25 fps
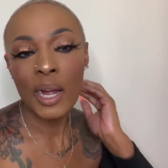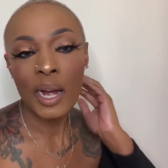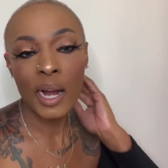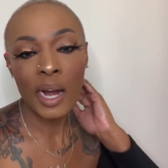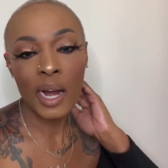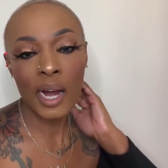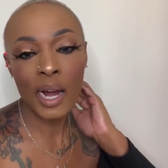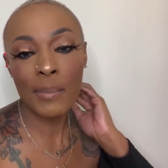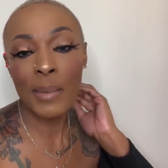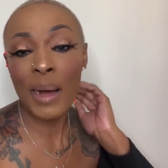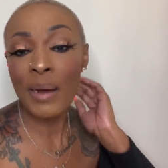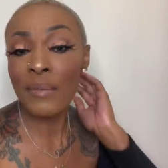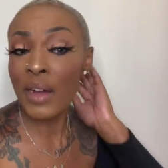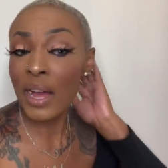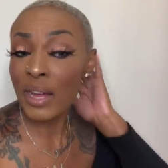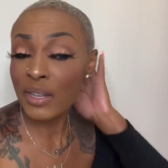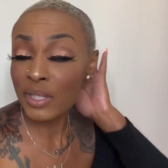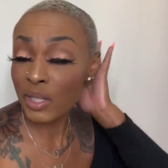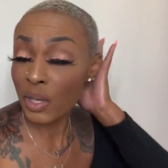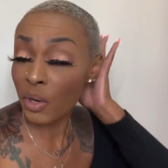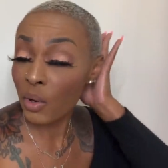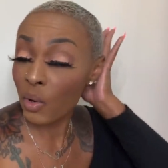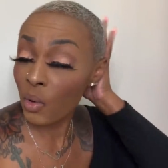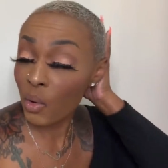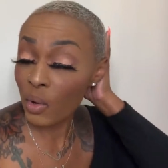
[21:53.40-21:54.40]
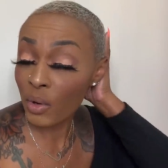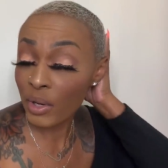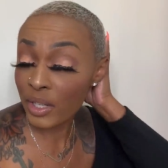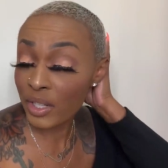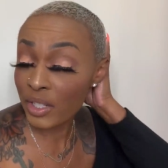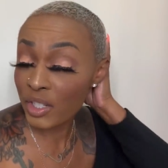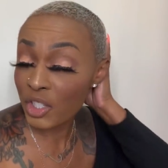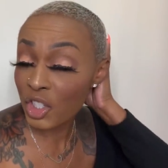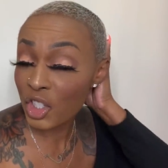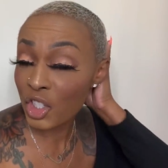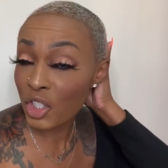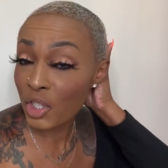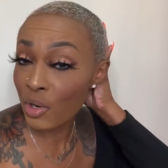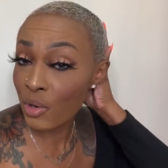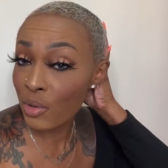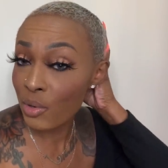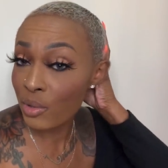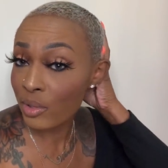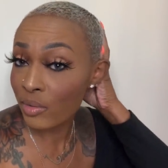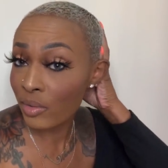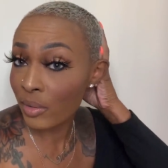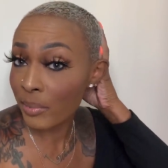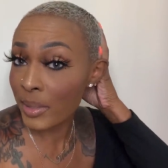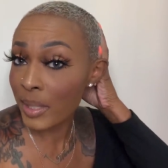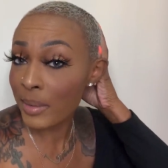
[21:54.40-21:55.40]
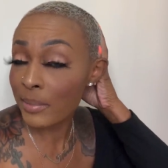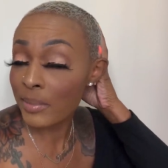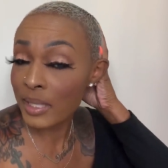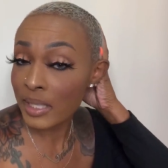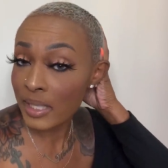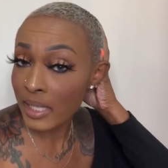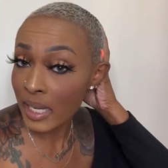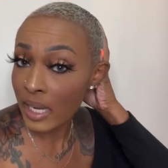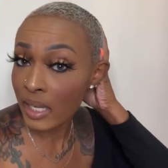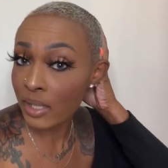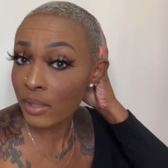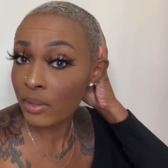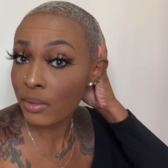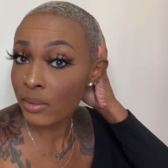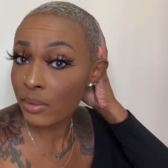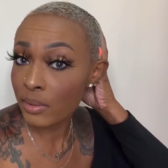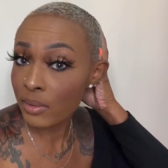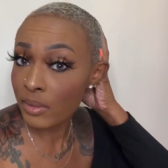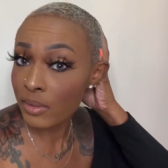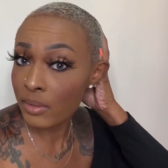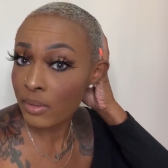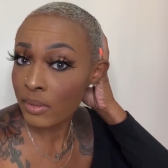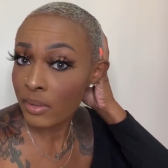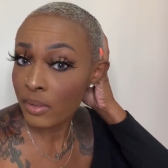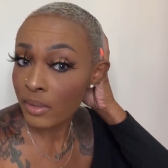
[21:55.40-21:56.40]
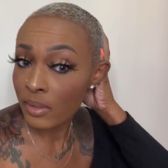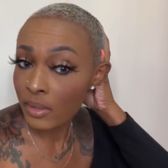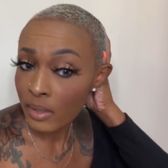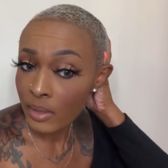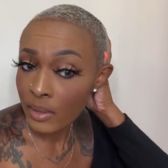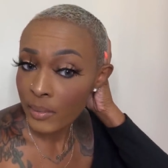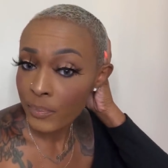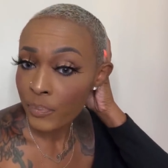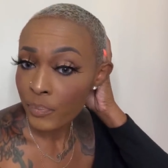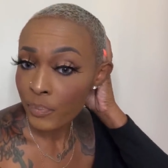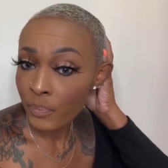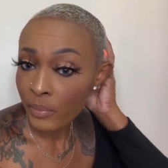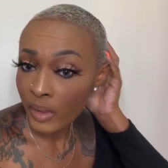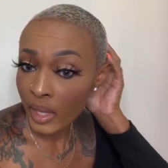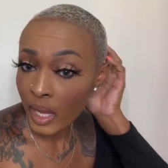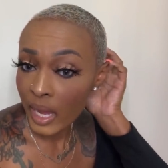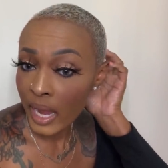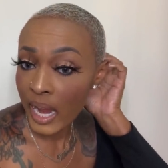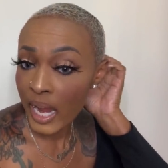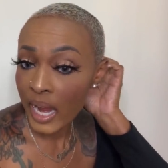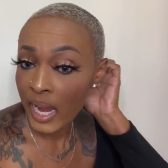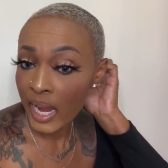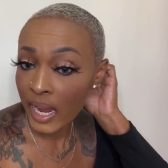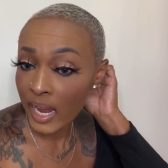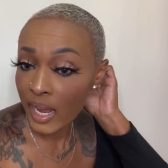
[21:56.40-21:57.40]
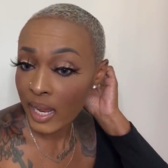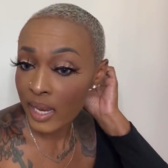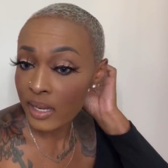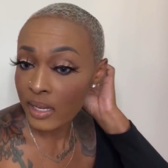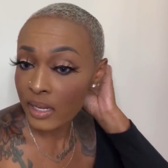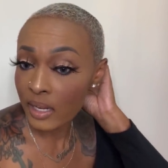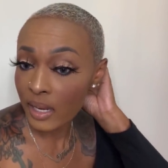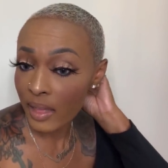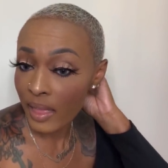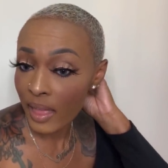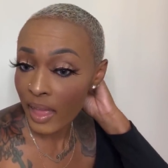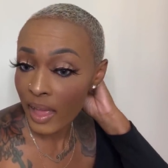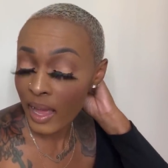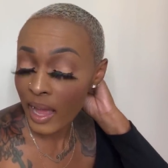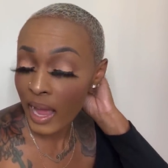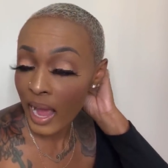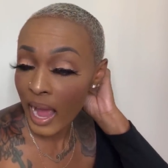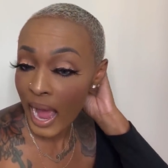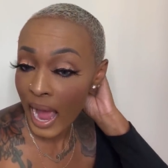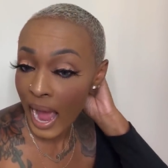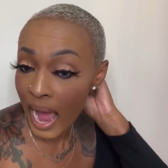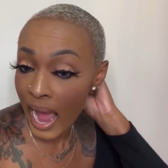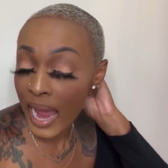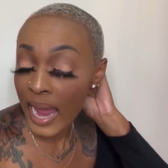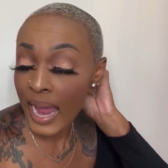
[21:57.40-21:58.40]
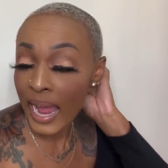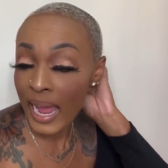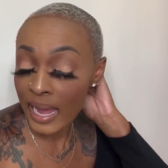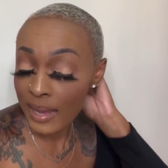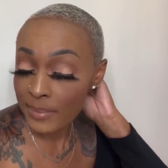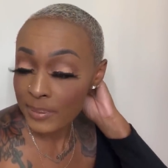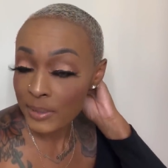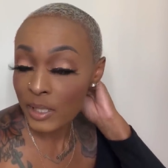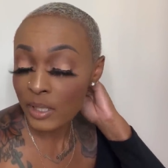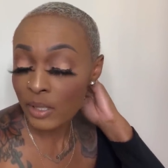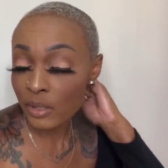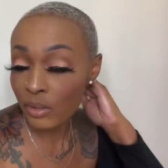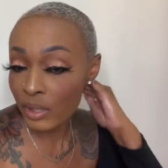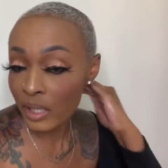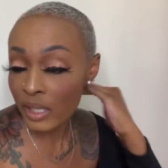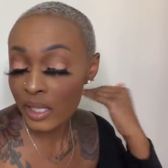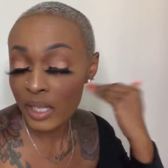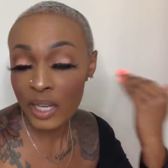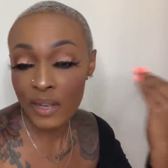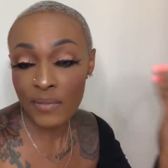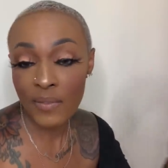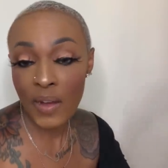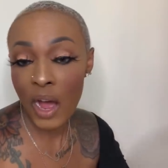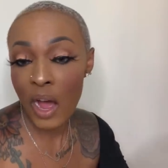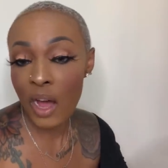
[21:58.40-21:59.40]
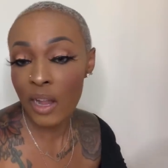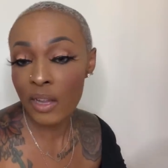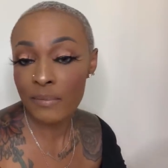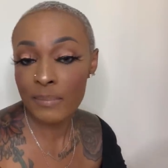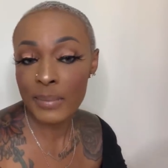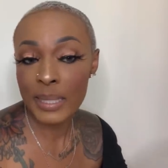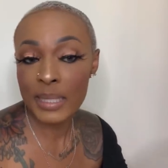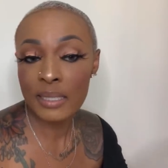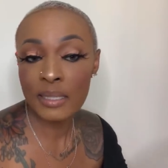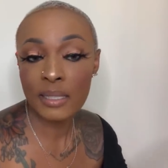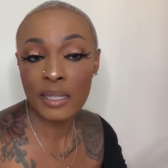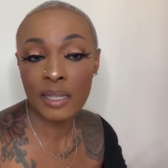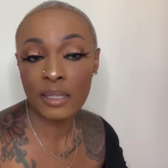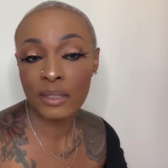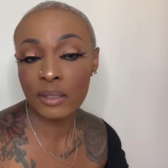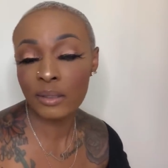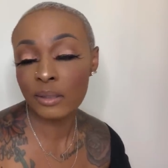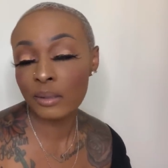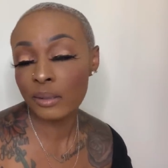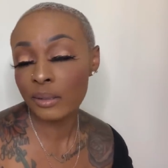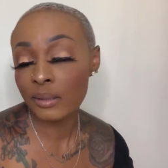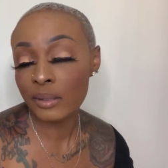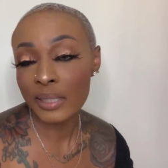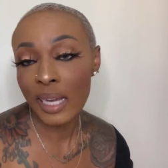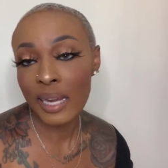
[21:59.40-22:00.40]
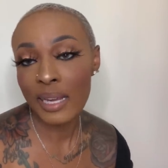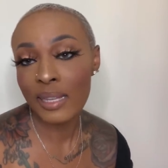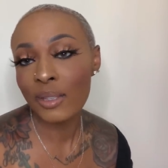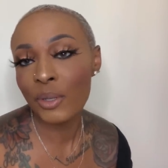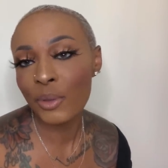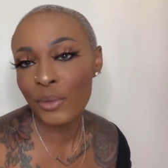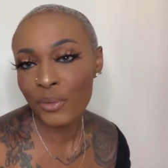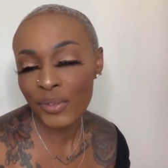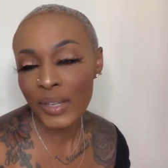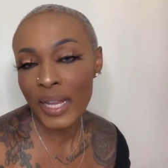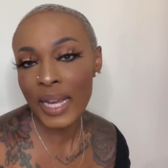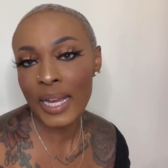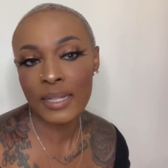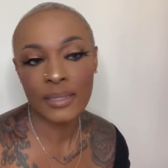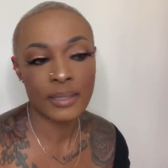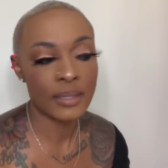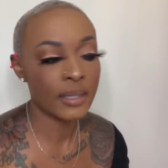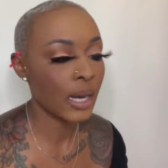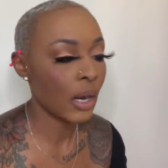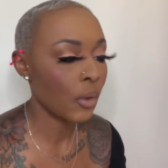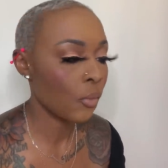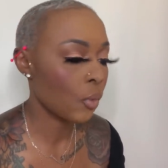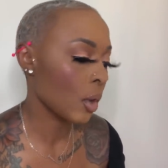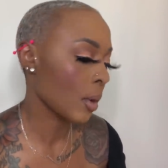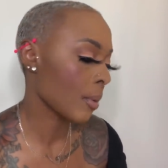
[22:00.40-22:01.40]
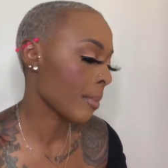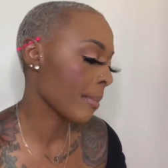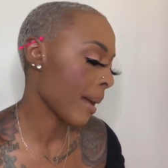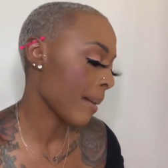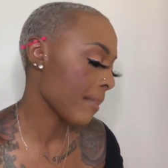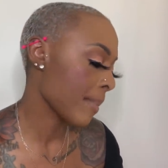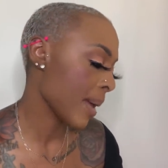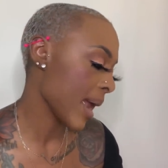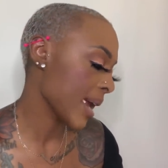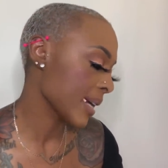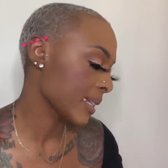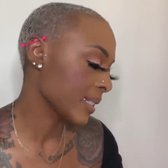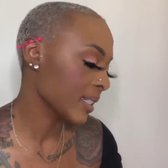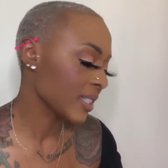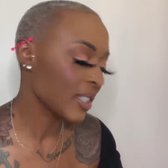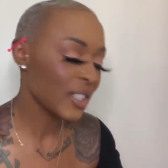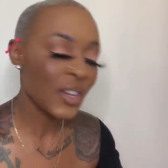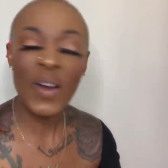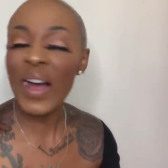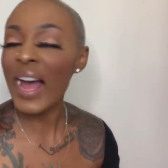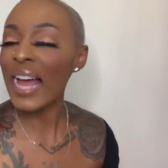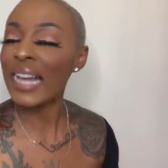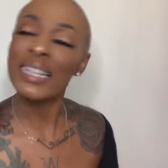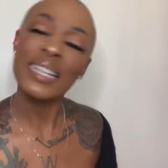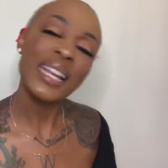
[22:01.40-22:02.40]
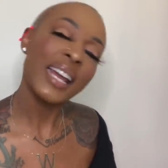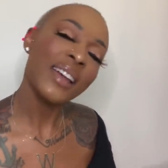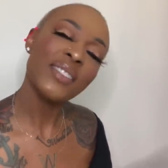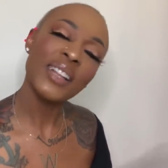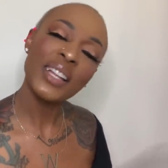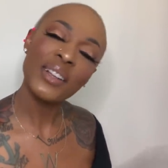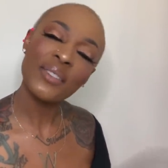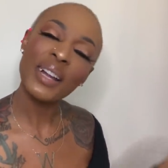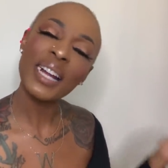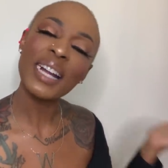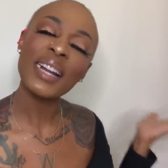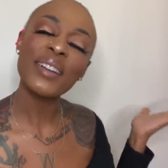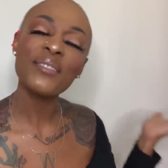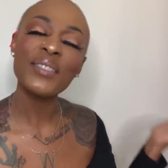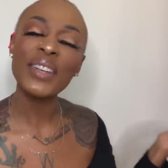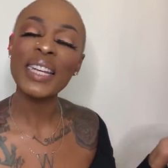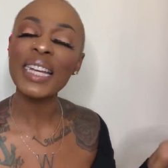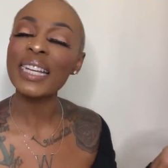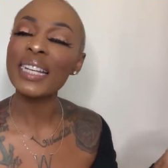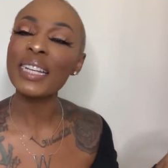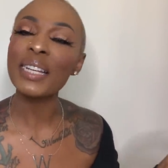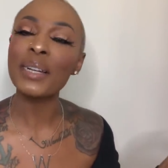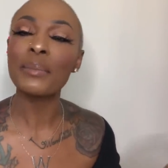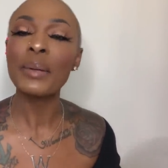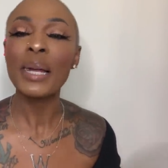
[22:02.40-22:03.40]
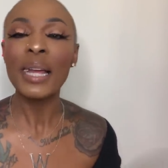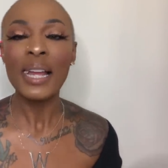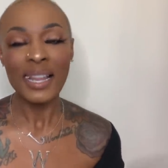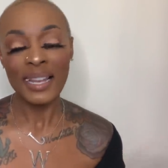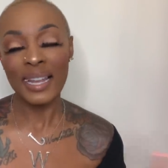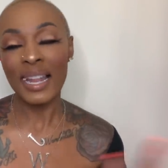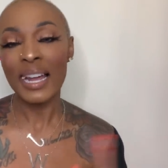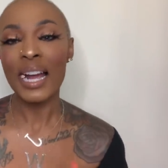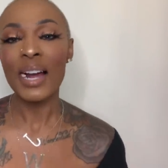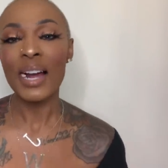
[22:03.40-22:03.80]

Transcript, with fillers: Um, I've also ordered shoes from them, sandals. And I absolutely love all of my sandals. Okay, little flats that I wear with my maxi. So I definitely recommend them. Like I